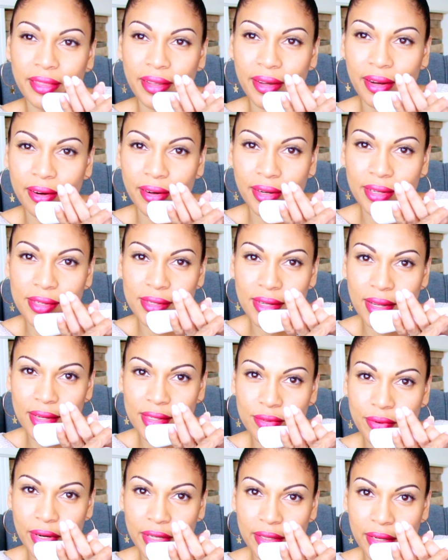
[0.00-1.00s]
there. It says
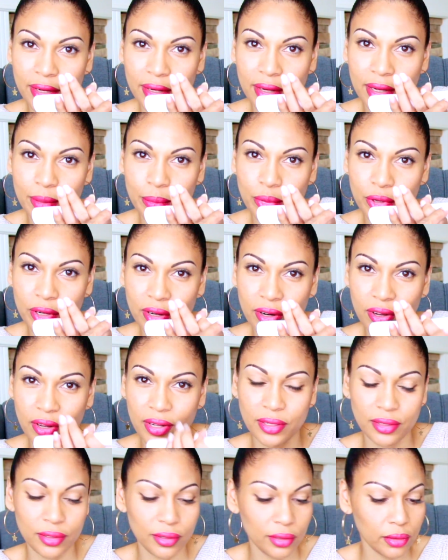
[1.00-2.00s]
right there how to put it on.